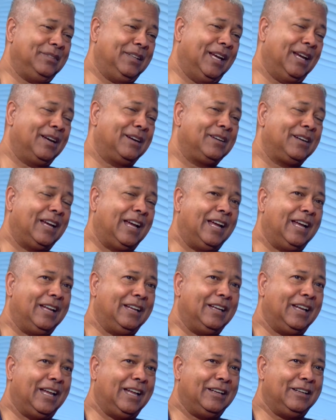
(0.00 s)
Yeah,
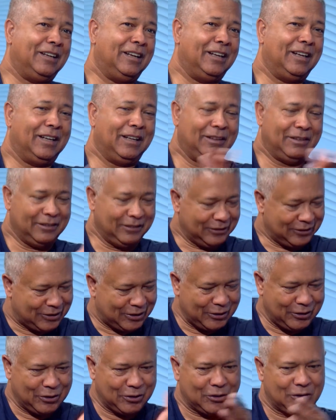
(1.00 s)
mm-hmm. and
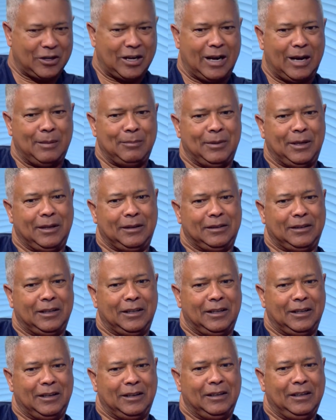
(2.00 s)
to your comment,
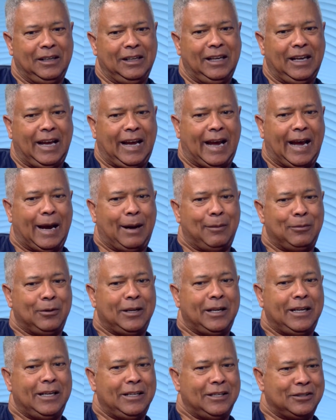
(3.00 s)

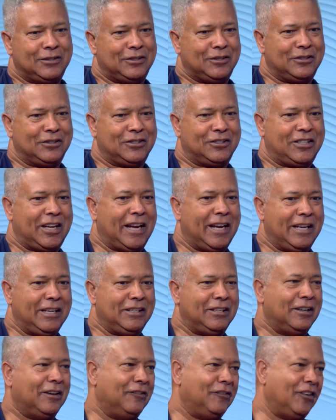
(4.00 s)
Aberdeen has
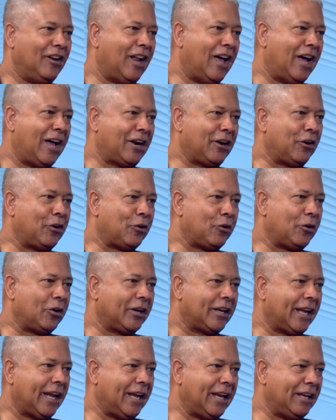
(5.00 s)
sustained a lot of
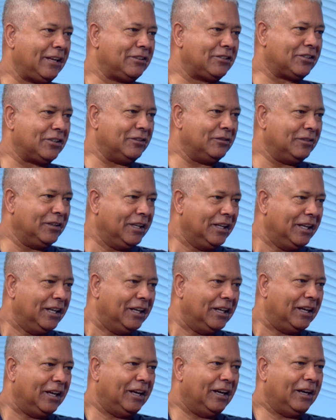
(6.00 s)
hurricanes and
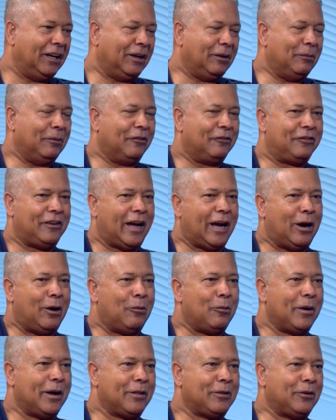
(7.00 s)

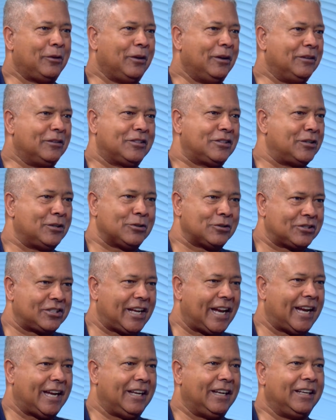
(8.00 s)
foul weather and still
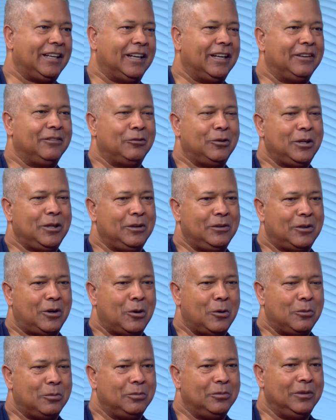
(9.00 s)
standing. And we
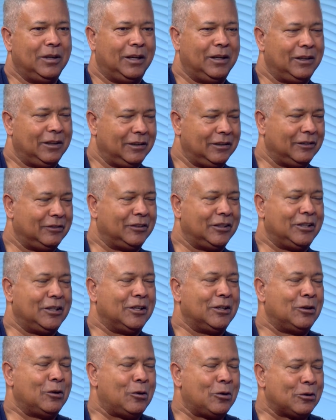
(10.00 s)
hope, if the
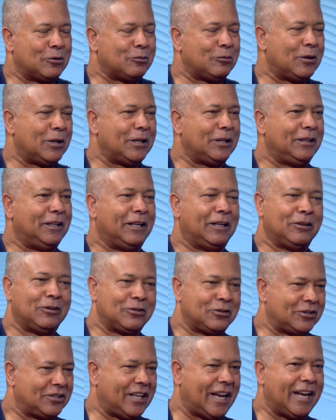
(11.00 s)
good Lord's willing,
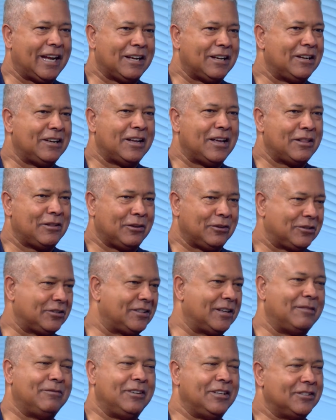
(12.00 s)
it'll stand another
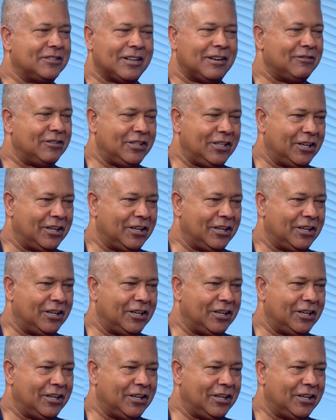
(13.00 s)
77 years.